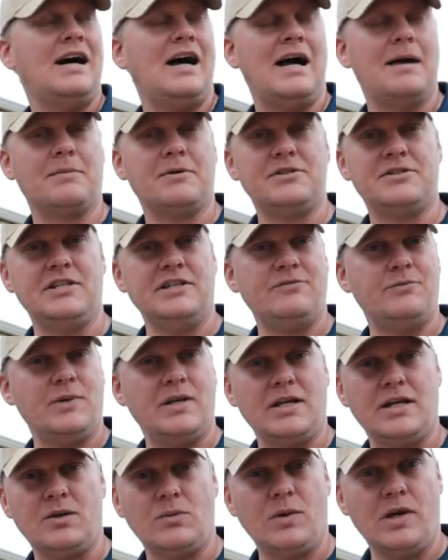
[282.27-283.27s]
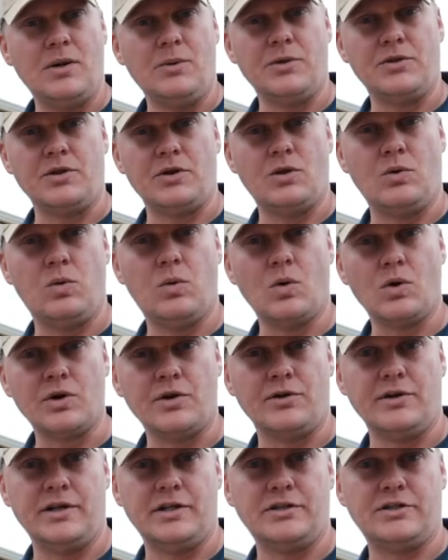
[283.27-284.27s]
I'm gonna see if we can get away with a
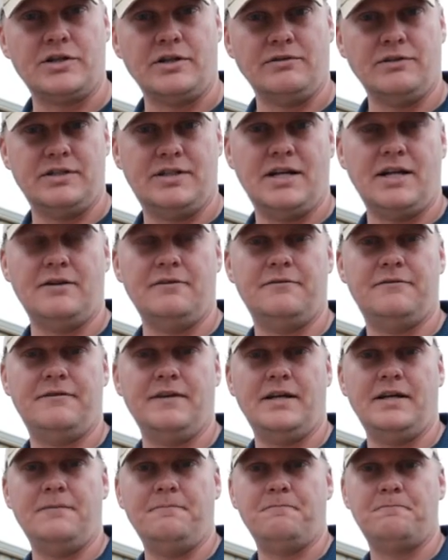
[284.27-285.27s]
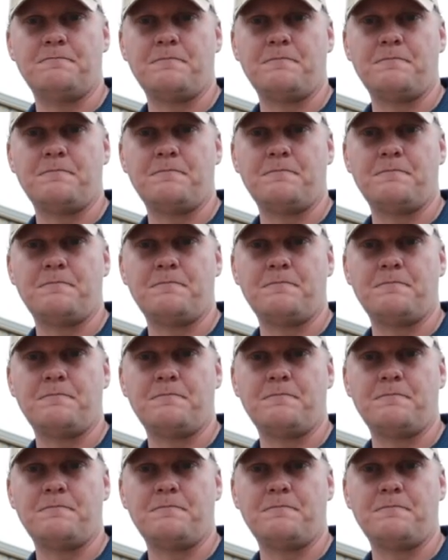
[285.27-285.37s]
quarter inch every 10 feet.